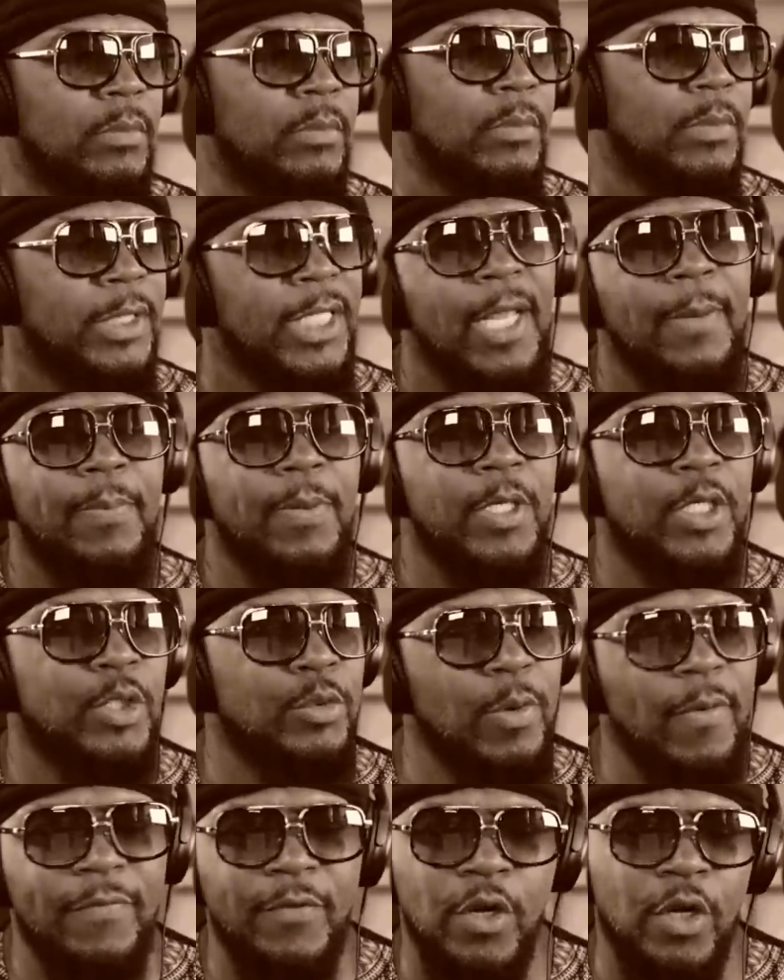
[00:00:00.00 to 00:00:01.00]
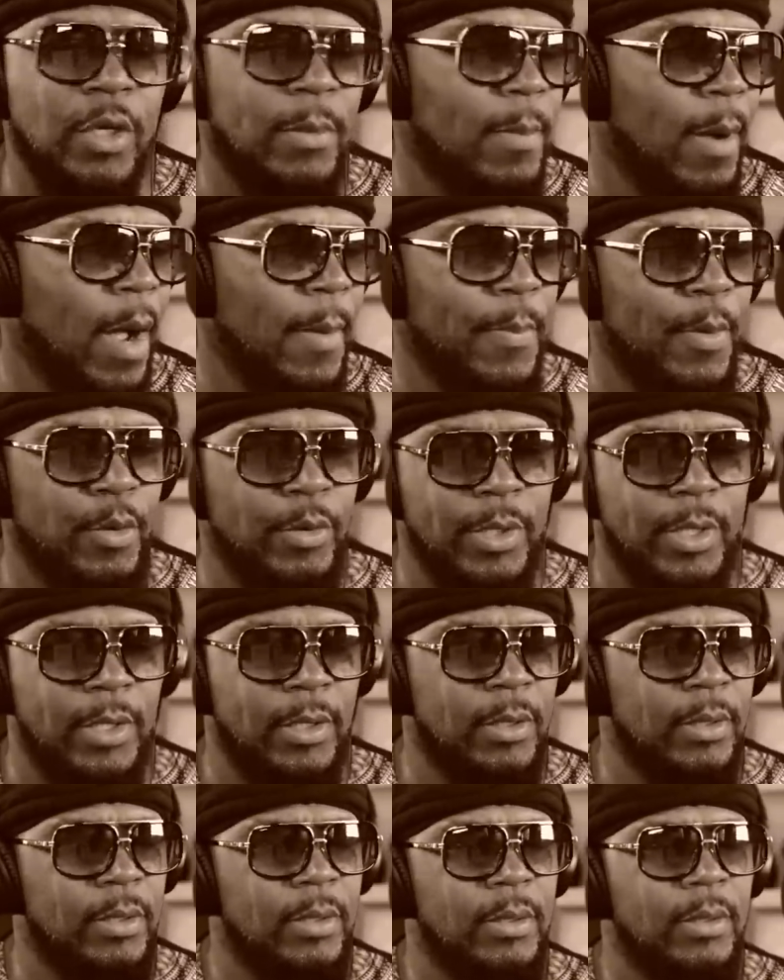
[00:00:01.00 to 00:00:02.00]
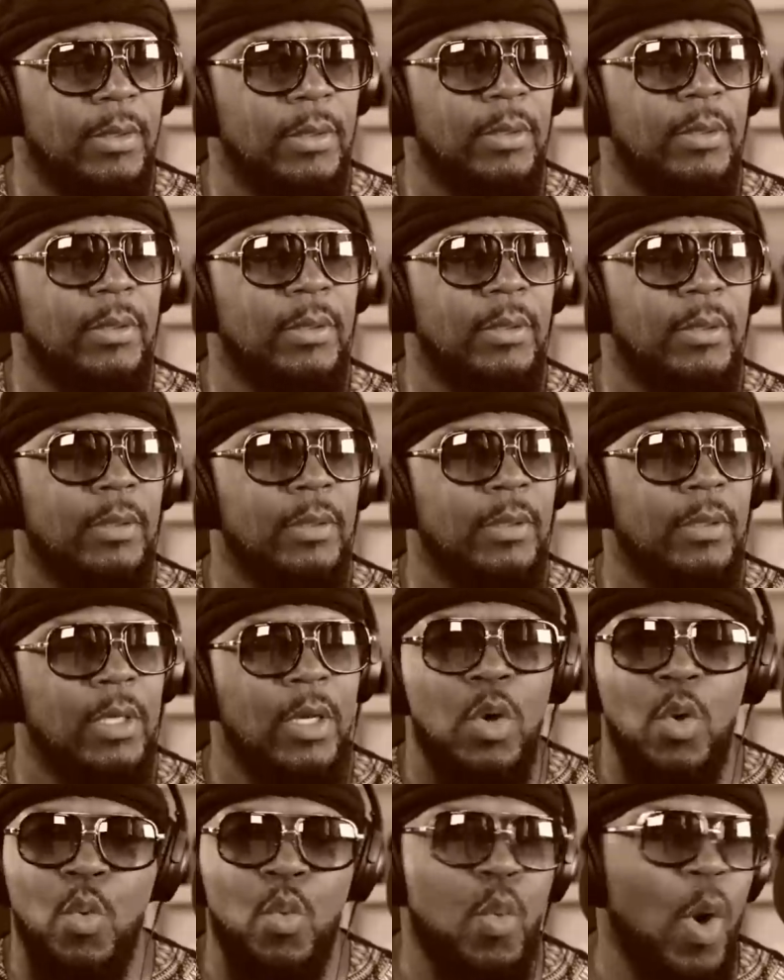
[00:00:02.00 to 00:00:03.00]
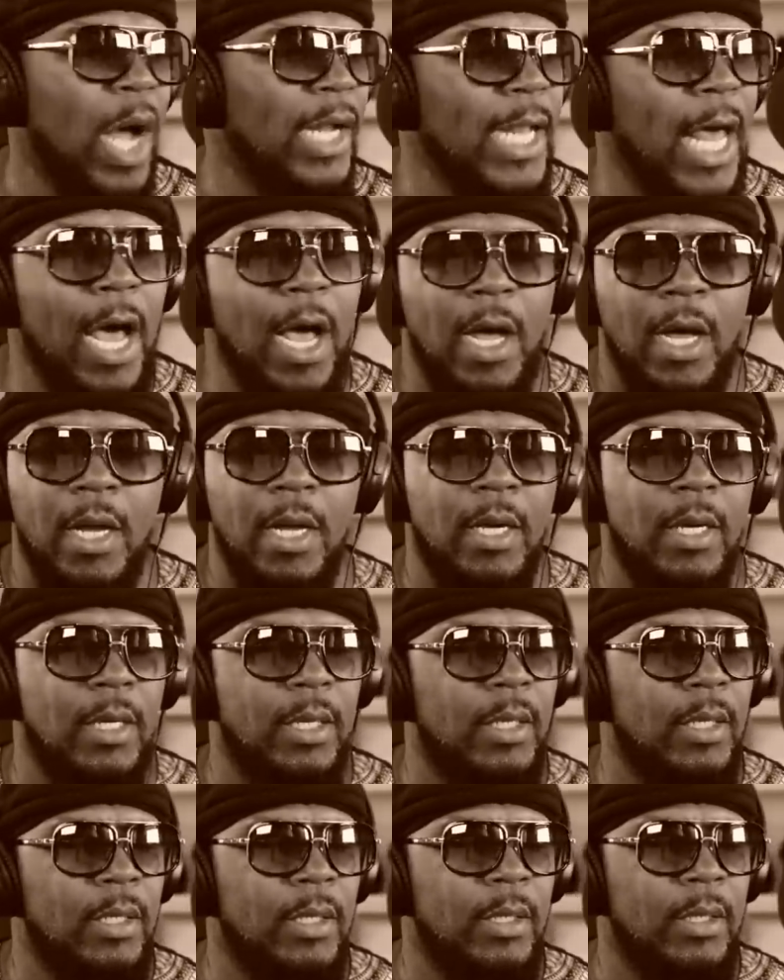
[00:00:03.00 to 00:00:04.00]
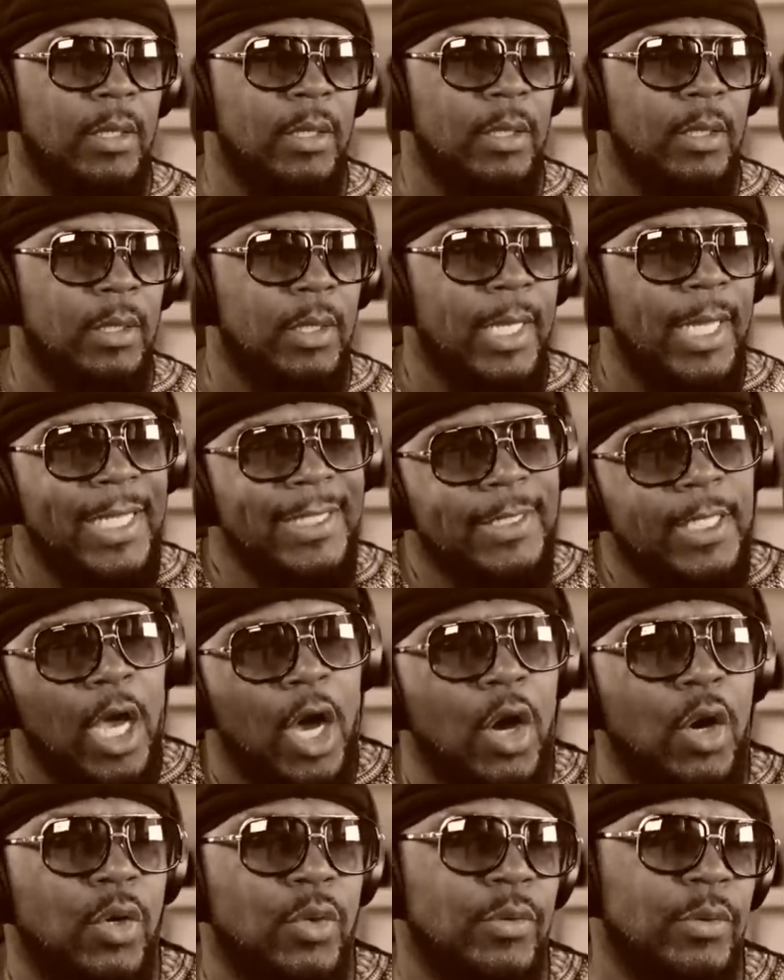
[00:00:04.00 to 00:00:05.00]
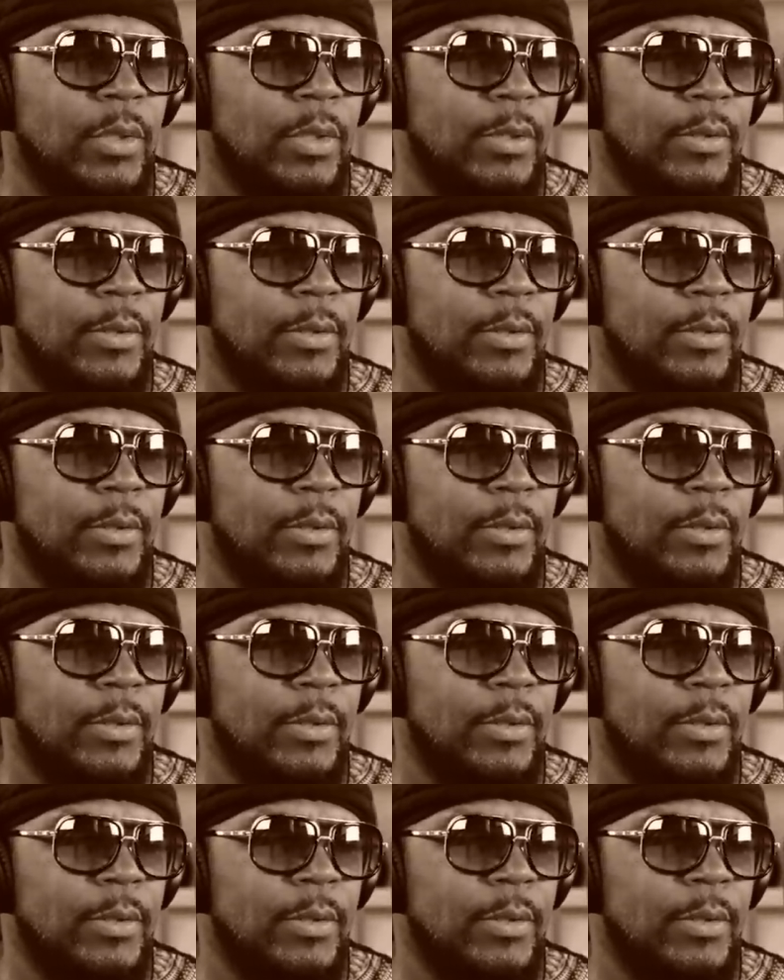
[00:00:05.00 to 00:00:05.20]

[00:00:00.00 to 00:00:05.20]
Then put a Swiffer or the mop on it. Voila, it's gone.